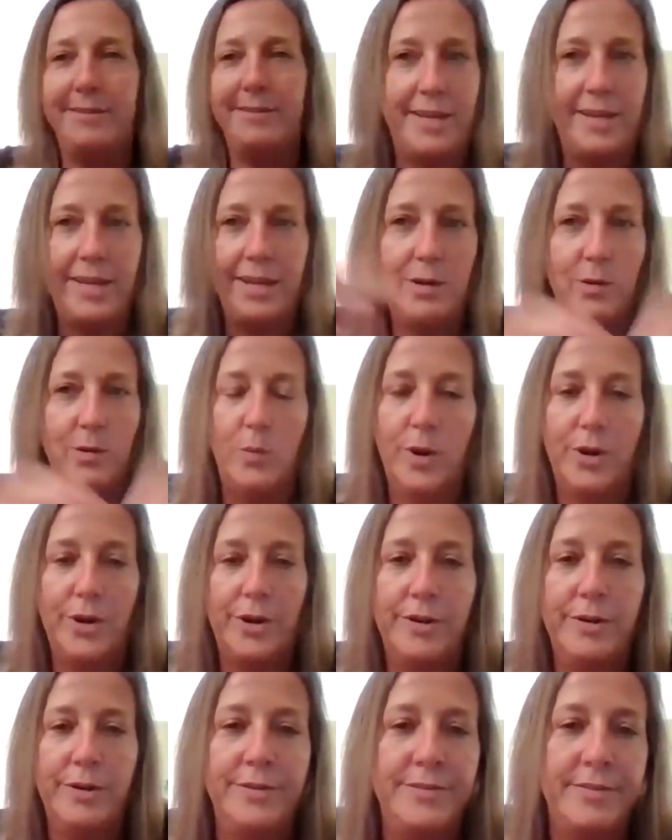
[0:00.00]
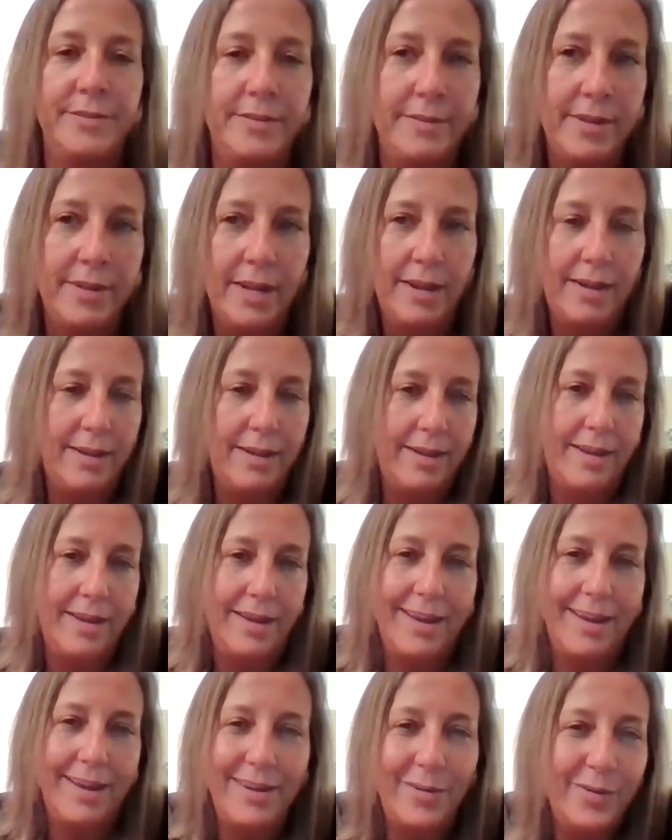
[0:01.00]
saying words. And
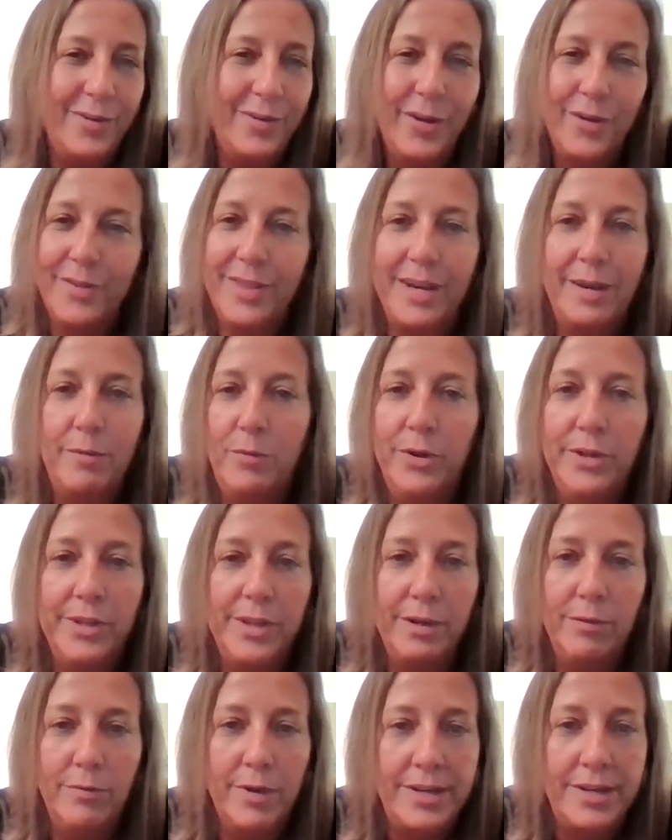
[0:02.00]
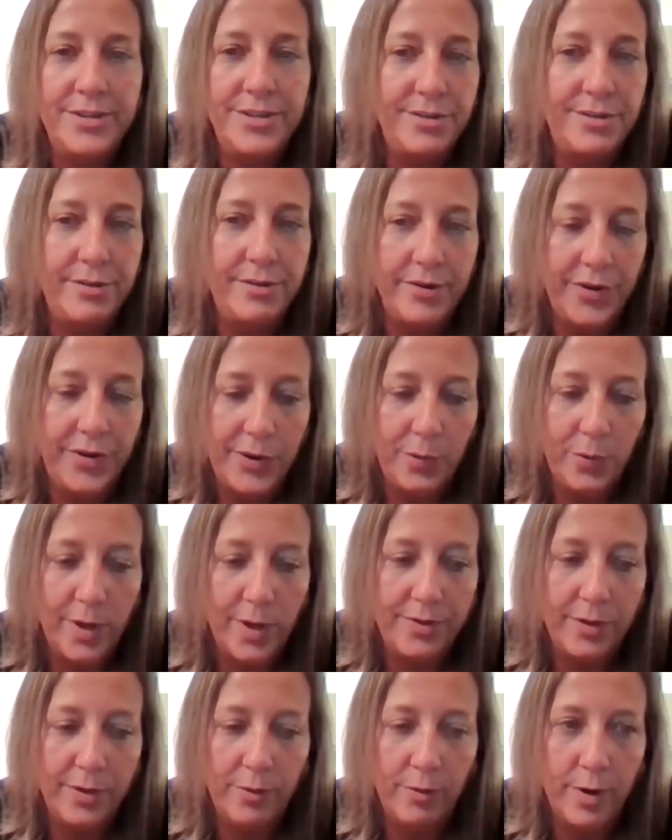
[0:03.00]
I don't know that I'm really registering
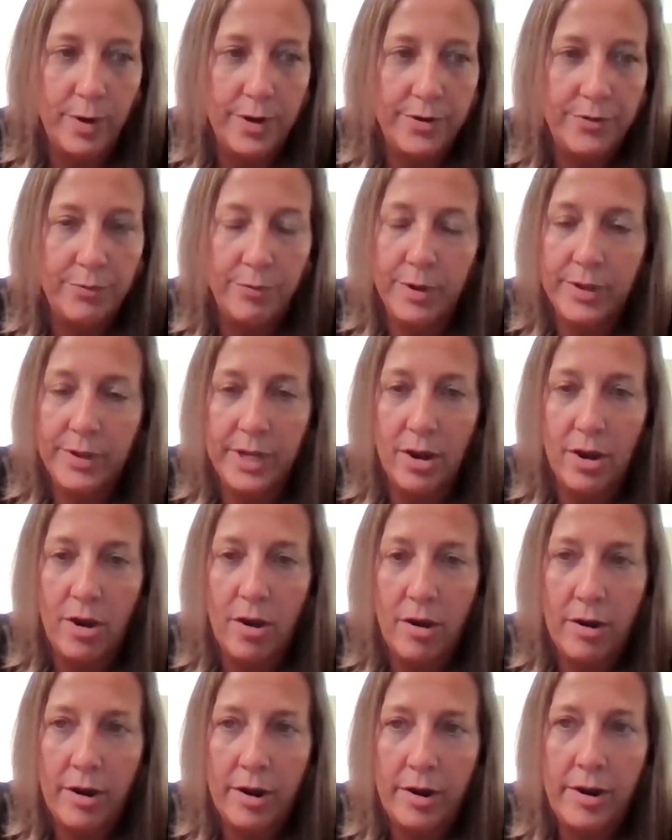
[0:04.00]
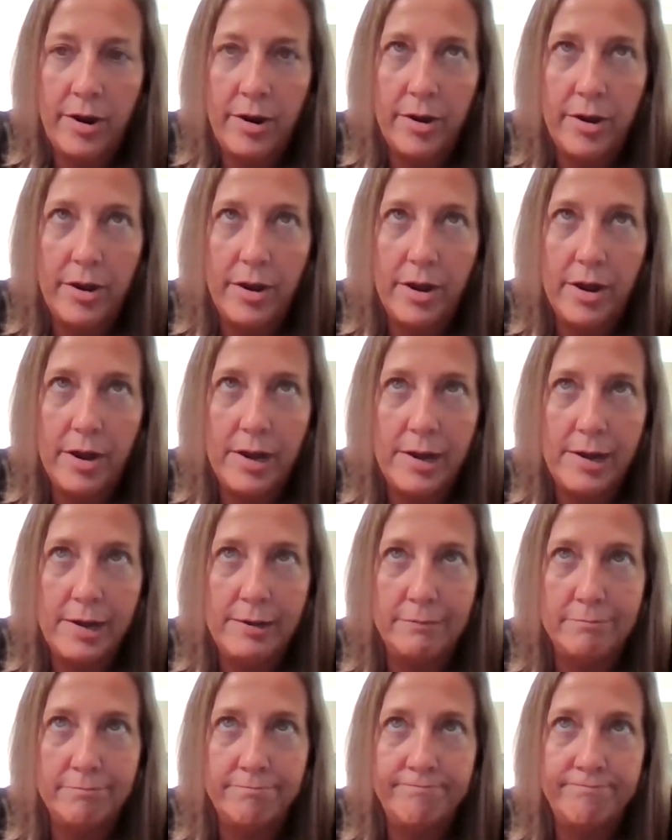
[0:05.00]
what the words really are.
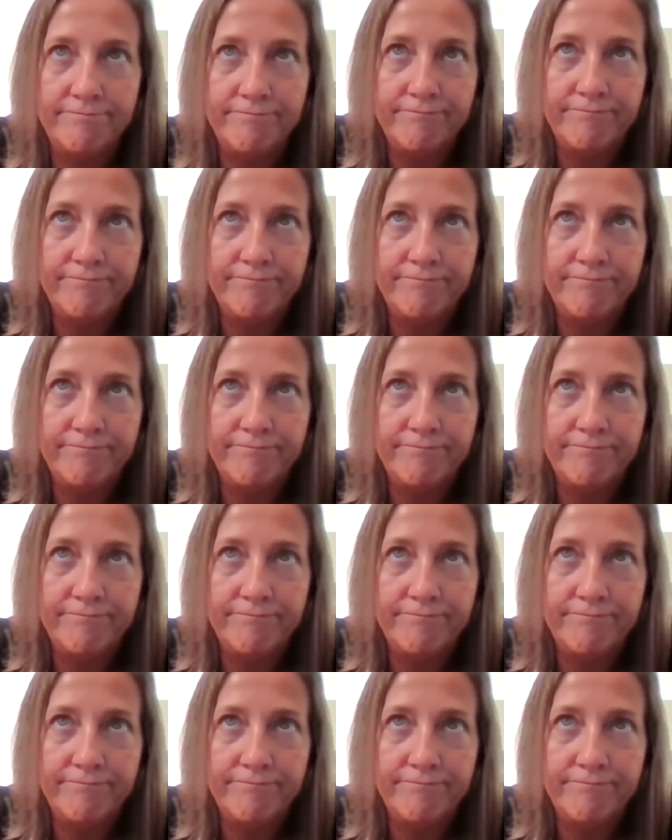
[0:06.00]
Um,